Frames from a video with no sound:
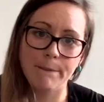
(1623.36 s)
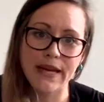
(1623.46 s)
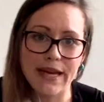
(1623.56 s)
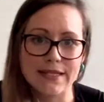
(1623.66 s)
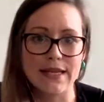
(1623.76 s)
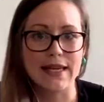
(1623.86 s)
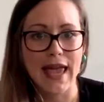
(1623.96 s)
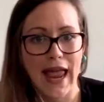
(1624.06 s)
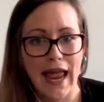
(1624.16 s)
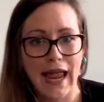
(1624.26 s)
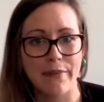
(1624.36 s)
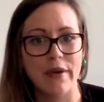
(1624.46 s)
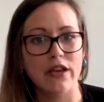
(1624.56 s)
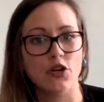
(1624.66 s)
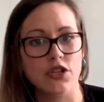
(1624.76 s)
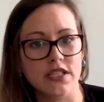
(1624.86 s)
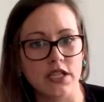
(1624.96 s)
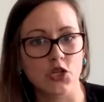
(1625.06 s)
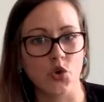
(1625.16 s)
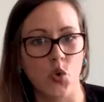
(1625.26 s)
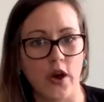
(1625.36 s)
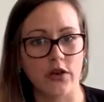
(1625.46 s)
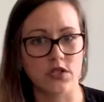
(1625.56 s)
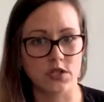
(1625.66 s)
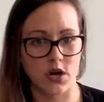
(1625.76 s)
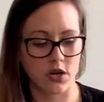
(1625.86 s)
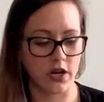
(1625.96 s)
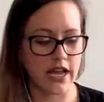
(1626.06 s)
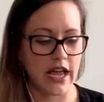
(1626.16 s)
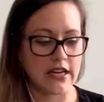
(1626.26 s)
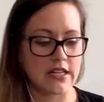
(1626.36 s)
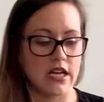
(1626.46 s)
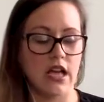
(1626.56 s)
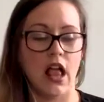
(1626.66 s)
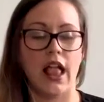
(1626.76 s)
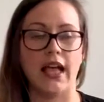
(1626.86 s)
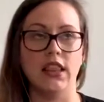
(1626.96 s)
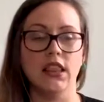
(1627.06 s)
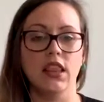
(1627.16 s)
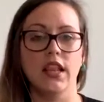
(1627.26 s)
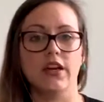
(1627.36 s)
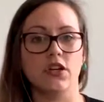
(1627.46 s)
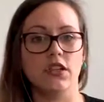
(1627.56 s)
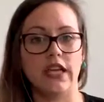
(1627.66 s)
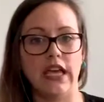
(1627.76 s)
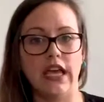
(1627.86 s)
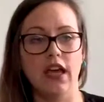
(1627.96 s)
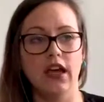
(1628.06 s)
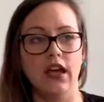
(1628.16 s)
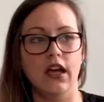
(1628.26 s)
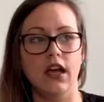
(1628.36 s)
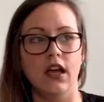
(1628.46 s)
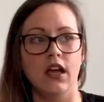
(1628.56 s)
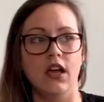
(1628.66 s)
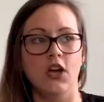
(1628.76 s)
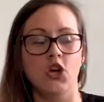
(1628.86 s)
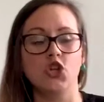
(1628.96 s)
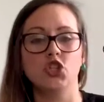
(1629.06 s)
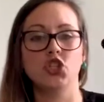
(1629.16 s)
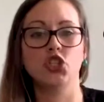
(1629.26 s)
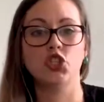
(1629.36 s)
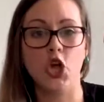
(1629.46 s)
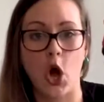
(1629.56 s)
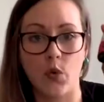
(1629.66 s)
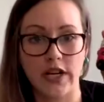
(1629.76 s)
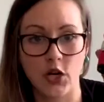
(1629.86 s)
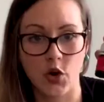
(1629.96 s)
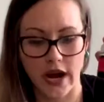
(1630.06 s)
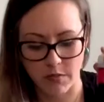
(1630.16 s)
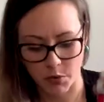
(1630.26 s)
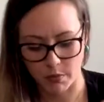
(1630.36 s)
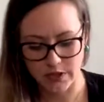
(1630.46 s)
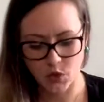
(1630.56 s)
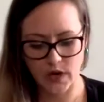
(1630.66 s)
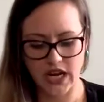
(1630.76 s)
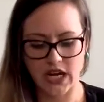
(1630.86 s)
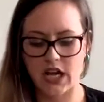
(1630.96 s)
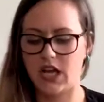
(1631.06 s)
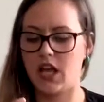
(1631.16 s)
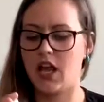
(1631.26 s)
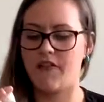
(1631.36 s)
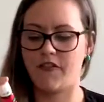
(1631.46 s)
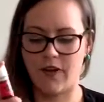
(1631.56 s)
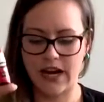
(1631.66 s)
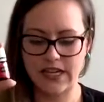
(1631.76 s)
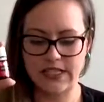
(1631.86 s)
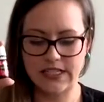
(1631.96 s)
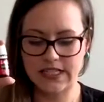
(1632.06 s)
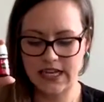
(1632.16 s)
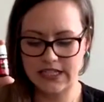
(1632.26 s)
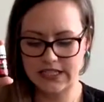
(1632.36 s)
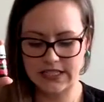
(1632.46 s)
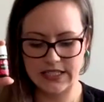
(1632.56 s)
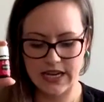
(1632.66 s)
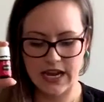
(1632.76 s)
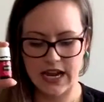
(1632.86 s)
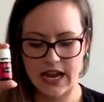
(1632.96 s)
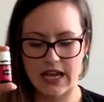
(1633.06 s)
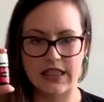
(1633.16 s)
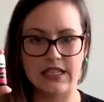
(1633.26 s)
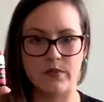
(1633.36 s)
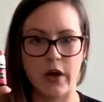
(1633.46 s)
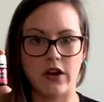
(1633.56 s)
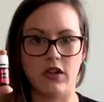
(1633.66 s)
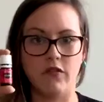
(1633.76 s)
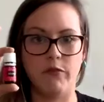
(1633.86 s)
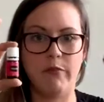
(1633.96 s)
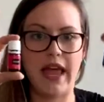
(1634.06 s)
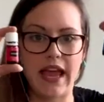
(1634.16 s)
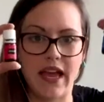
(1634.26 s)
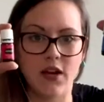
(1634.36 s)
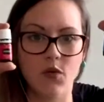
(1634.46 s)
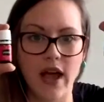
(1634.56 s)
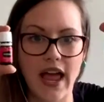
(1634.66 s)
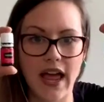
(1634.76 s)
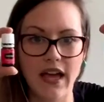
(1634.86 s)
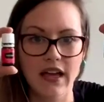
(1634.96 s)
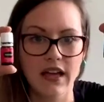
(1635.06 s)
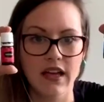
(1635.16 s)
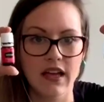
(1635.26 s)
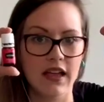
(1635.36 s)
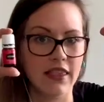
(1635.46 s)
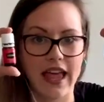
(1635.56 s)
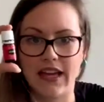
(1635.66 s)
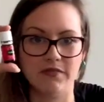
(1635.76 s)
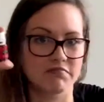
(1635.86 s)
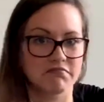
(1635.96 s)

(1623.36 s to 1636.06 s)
because it came in your essential oil starter kit. Like, literally so incredible. Between frankincense and this bottle of Panaway, like,